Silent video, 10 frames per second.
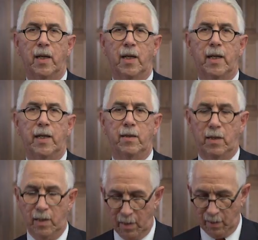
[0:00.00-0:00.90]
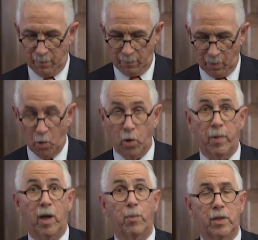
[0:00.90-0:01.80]
in the
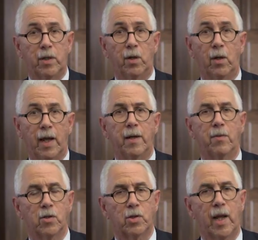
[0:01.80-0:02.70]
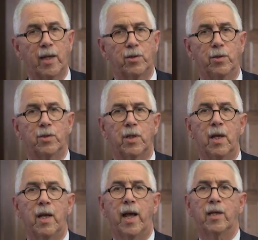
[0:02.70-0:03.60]
OML material and in the statutes
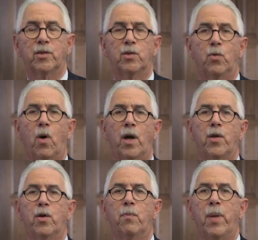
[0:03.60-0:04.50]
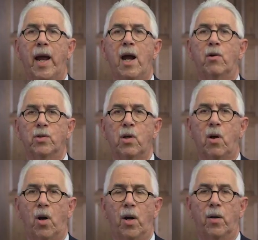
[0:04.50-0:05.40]
as to what your powers
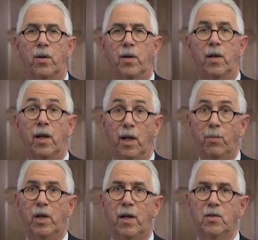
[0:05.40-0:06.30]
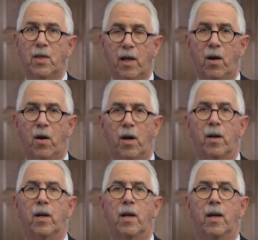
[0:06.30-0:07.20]
are, limited as they are,
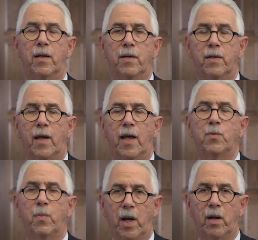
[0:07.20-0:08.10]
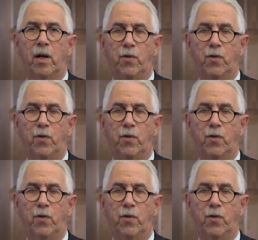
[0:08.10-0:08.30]
as mayor of your